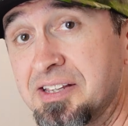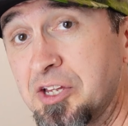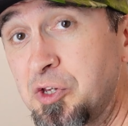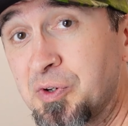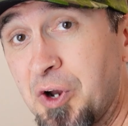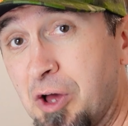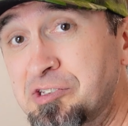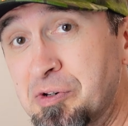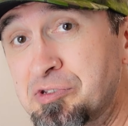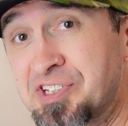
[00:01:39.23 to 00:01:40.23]
Now you can
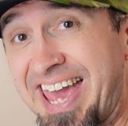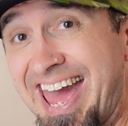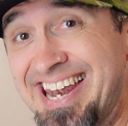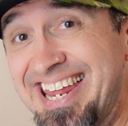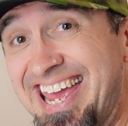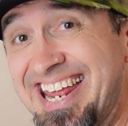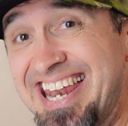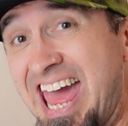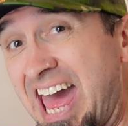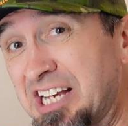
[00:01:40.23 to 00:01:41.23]
also scan in
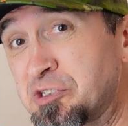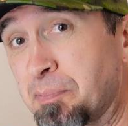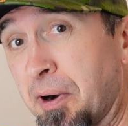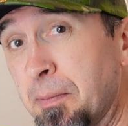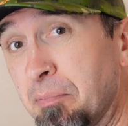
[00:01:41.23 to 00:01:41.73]
expert